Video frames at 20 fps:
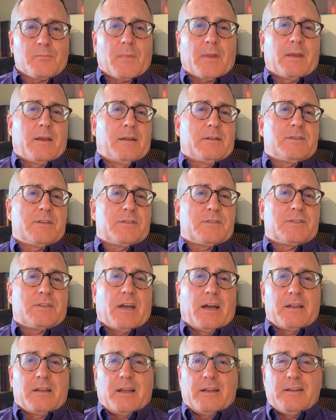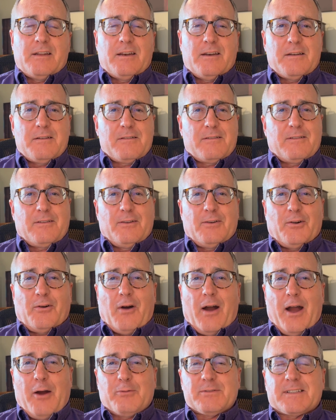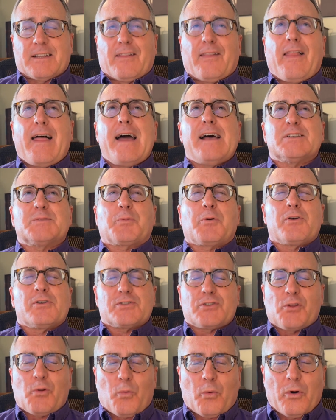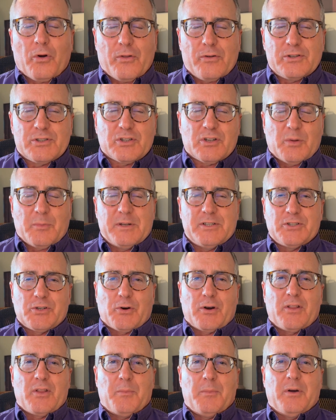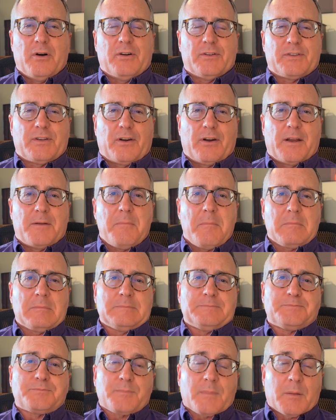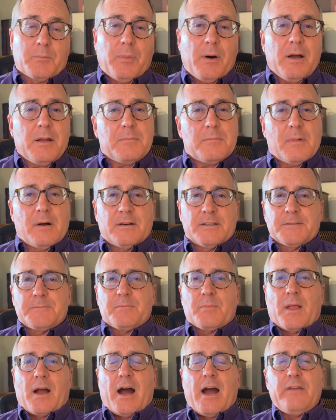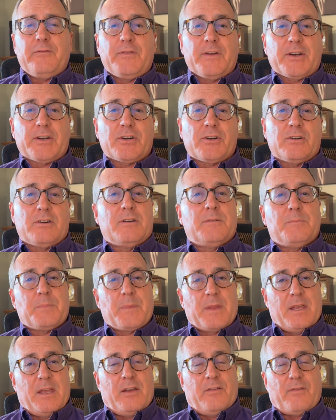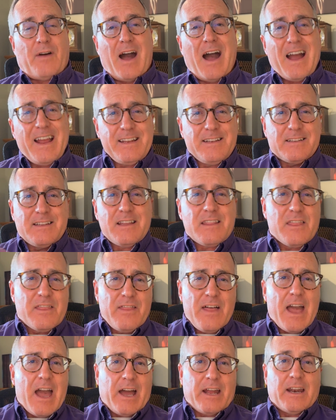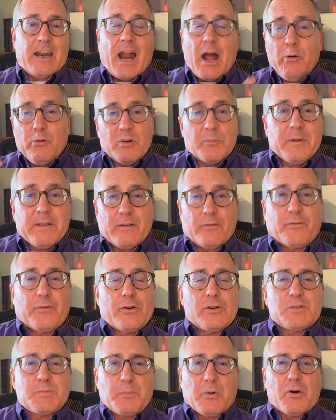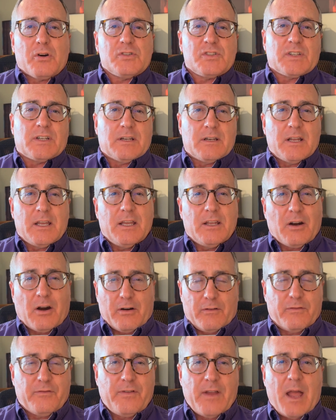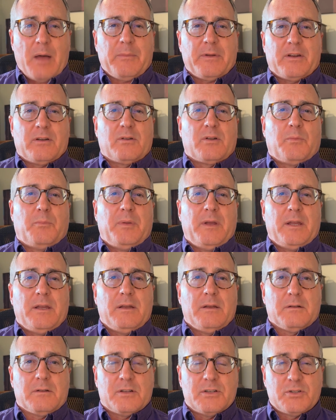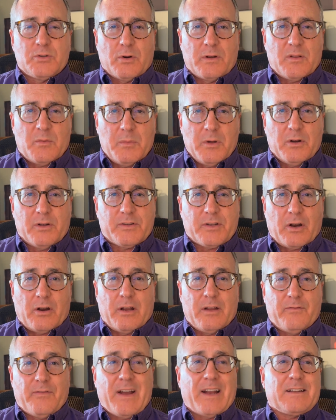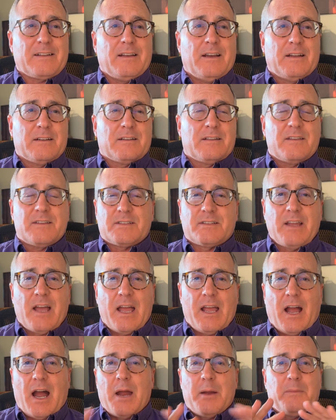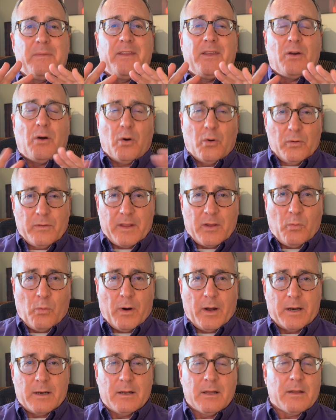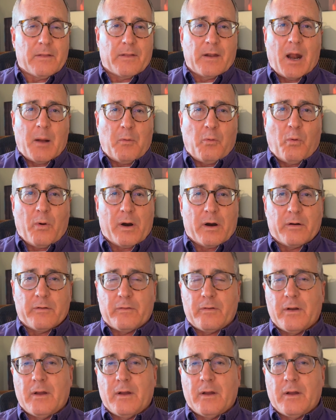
I didn't, I was the last person in the world who should have been joining the military. But I figured if I did that, and I would have been the first person in our family to join the military. In fact, to this day, I'm the only one that I'm aware of.